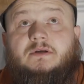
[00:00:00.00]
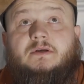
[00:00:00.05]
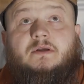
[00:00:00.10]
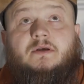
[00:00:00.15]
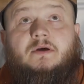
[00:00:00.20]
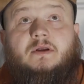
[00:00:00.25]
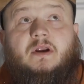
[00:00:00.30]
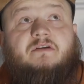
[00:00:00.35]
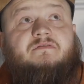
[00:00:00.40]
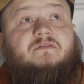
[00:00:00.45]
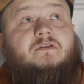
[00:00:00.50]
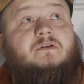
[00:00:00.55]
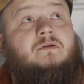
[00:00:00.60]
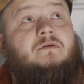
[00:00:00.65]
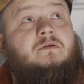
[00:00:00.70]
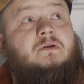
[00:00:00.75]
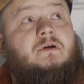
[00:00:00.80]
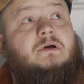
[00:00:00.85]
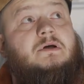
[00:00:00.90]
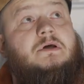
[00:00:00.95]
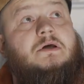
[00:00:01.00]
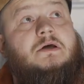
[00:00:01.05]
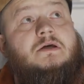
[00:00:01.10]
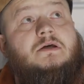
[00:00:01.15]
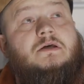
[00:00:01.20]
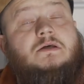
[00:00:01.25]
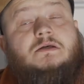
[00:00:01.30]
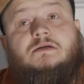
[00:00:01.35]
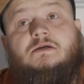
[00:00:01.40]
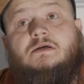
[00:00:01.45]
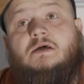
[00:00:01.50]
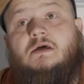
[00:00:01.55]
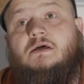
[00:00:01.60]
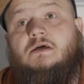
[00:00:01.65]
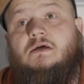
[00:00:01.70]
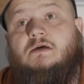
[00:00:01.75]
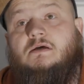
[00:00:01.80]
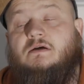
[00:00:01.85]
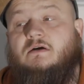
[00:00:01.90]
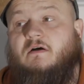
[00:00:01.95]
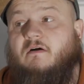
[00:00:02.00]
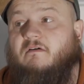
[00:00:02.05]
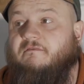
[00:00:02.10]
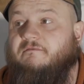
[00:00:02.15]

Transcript: Good afternoon.